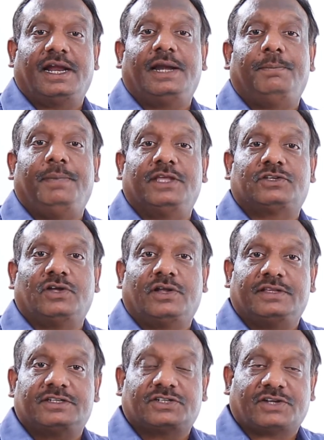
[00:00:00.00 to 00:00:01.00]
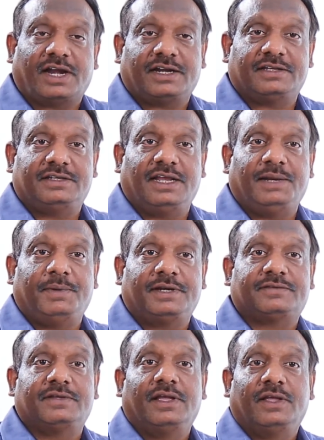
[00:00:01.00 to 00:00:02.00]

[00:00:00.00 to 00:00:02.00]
and based on the strategy elements.